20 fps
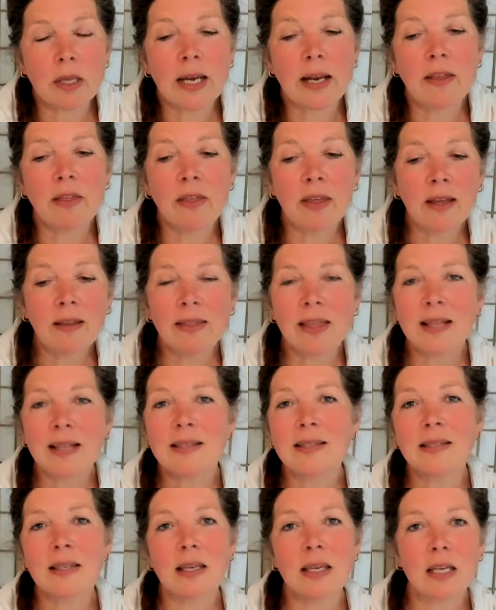And I think
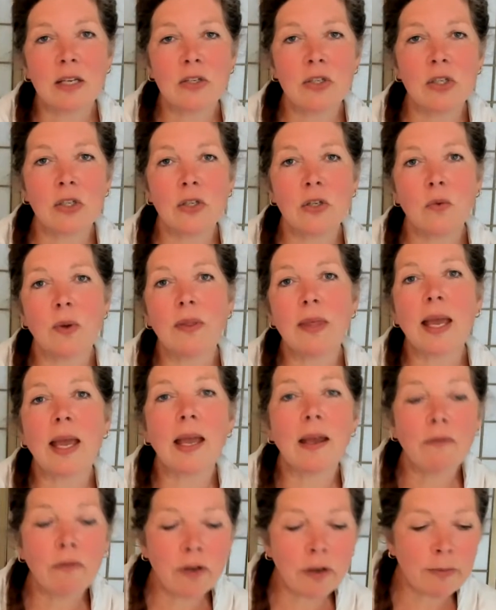that's the issue with
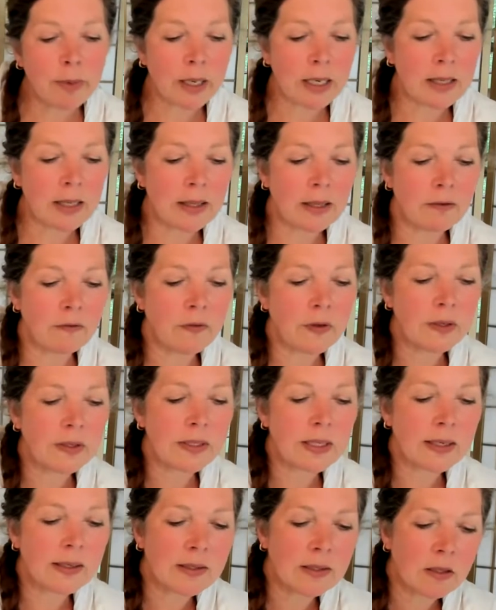everybody that feels
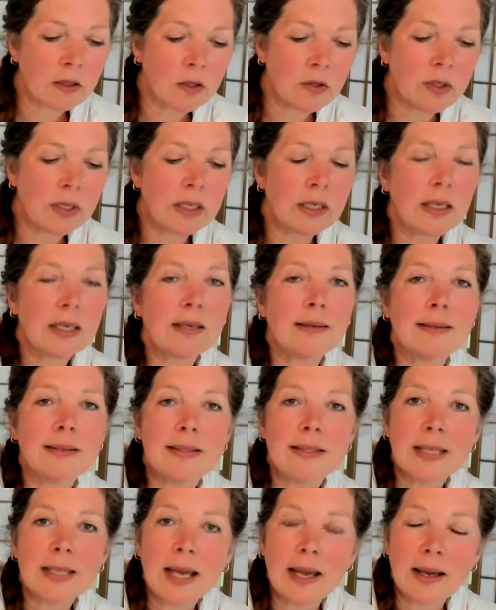excluded in a
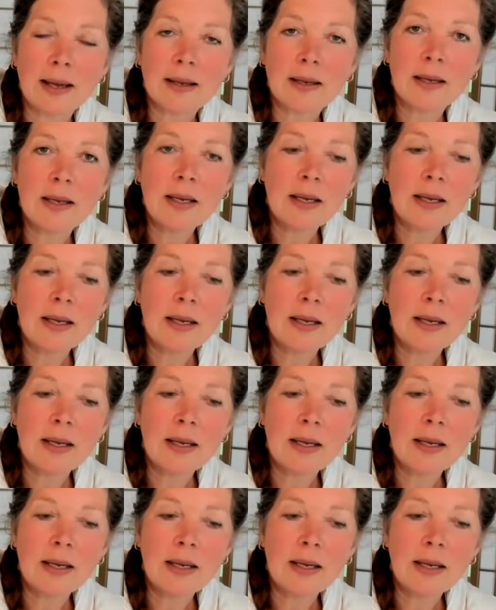deck.